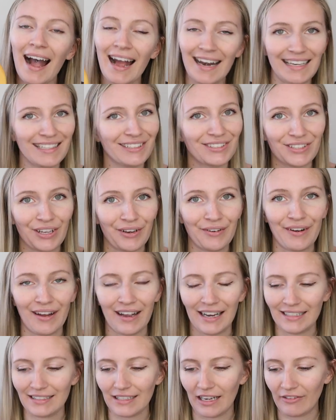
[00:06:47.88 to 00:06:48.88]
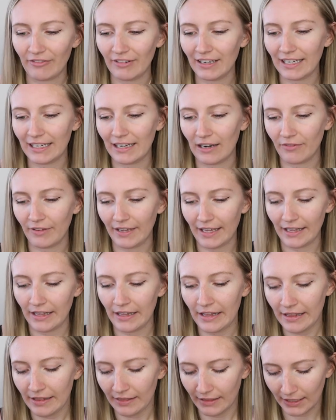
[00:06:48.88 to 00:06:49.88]
And it's so nice. I really love
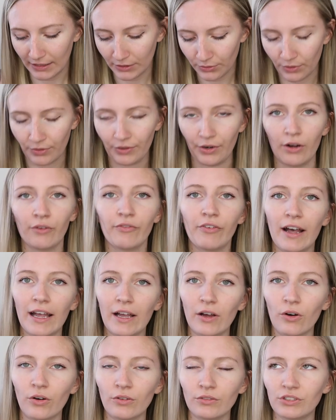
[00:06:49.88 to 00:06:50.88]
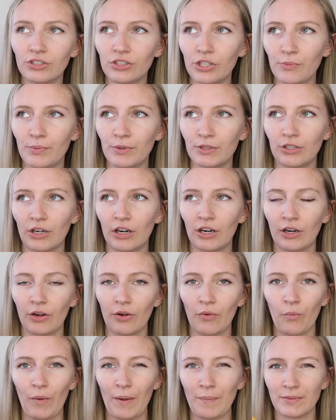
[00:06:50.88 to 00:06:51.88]
it. These are on offer on
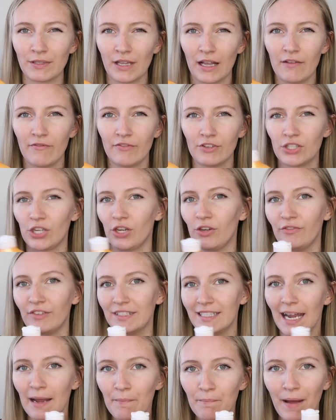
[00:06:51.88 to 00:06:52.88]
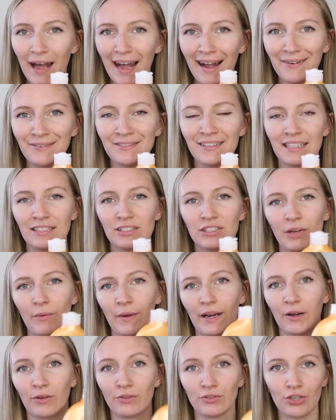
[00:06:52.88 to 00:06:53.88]
Superdrug website for £2 for £10, and
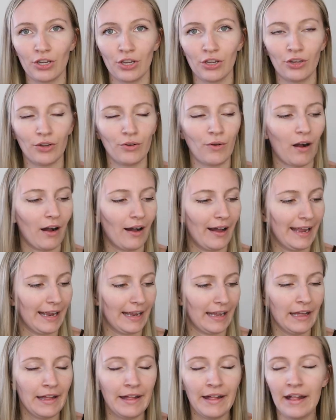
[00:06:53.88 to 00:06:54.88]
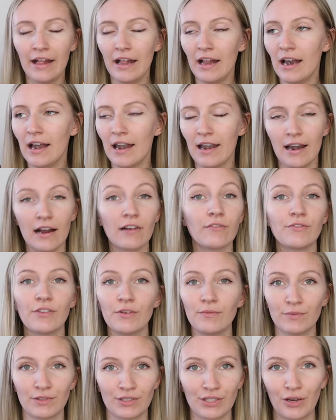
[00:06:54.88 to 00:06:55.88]
so I got two. I love
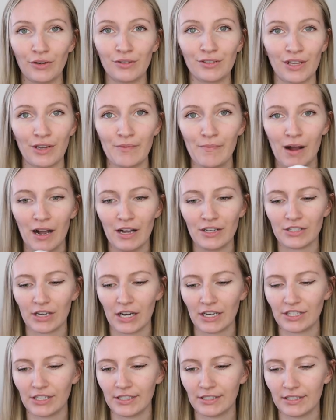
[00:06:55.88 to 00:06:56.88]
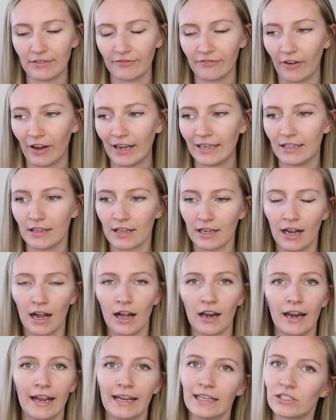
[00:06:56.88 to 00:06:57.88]
them so much. I just find that the
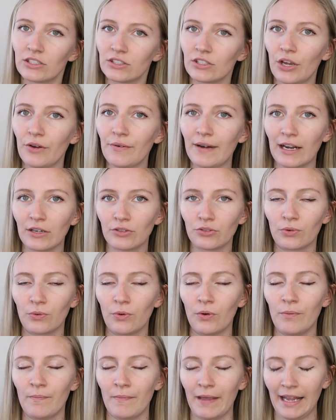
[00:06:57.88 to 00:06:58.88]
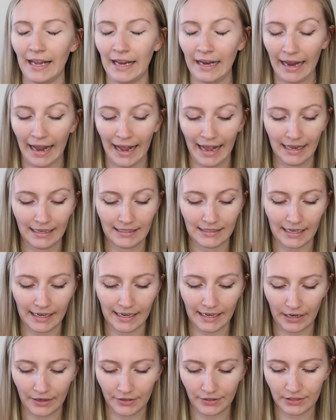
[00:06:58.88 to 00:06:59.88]
colour is so natural on me, and
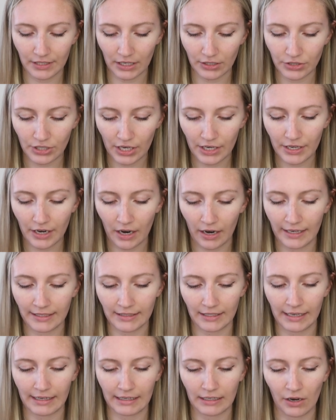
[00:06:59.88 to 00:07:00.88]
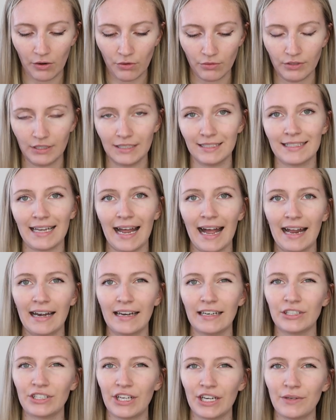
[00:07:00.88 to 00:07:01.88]
it goes such a nice like golden
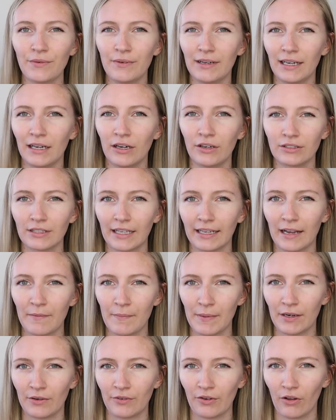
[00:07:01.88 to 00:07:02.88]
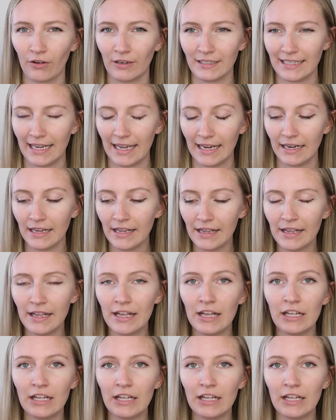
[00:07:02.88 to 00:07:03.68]
tan. It genuinely looks like I've been on holiday.